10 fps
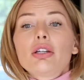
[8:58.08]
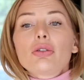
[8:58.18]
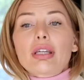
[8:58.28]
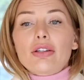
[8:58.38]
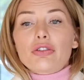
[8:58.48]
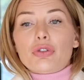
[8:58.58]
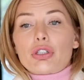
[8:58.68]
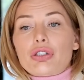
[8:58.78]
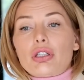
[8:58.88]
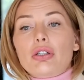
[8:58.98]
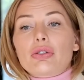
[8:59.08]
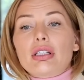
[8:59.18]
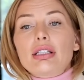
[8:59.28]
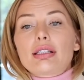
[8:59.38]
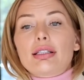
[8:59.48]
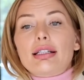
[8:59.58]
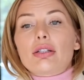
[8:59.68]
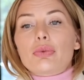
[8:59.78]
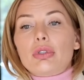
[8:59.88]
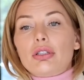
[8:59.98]
You can, of course, close it, then
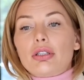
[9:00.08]
it will